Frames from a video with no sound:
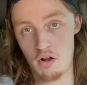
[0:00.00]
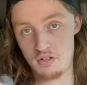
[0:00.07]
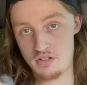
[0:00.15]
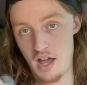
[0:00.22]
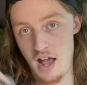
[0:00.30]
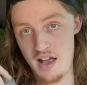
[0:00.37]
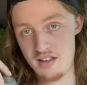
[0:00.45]

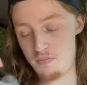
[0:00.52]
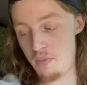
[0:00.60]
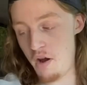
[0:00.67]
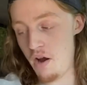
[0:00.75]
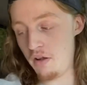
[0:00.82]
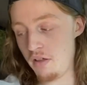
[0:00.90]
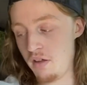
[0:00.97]
size
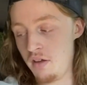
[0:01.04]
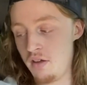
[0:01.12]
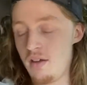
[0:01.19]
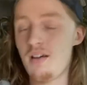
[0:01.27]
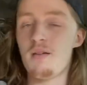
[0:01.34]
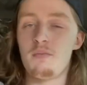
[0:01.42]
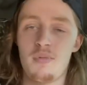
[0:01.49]
apparently,
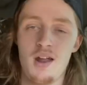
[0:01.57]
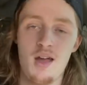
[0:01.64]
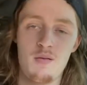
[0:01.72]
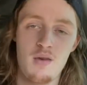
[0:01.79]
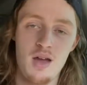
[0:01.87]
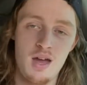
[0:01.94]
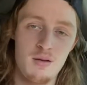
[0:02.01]
but I ain't
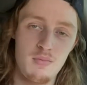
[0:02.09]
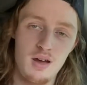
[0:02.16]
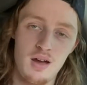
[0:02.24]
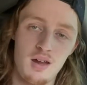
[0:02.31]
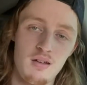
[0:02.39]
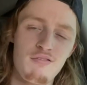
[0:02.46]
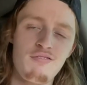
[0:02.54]
mad
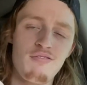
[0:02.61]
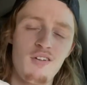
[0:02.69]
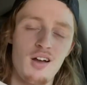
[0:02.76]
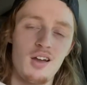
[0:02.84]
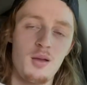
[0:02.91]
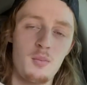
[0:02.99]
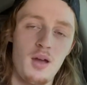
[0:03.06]
about it.
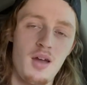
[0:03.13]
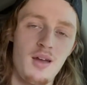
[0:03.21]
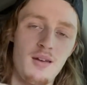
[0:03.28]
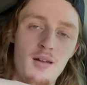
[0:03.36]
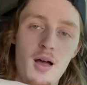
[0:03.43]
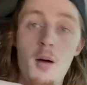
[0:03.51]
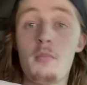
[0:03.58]
Fuck it, man.
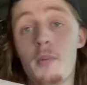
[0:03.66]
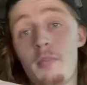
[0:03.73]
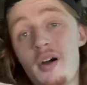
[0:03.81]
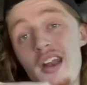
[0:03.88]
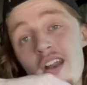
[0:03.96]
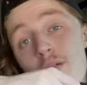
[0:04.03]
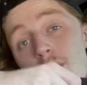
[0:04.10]
I'm gonna
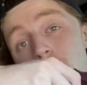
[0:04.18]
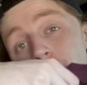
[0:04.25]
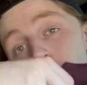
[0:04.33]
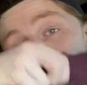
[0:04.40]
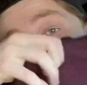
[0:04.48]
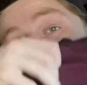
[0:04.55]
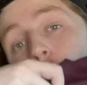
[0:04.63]
put it on my,
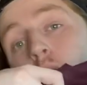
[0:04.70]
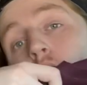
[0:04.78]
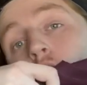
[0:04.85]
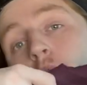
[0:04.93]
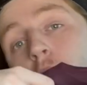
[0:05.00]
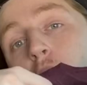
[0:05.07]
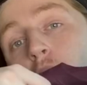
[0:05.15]
my
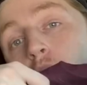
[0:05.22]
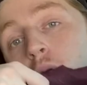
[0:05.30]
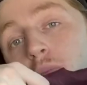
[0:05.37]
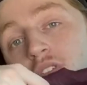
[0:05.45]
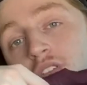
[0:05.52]
wall of my room as a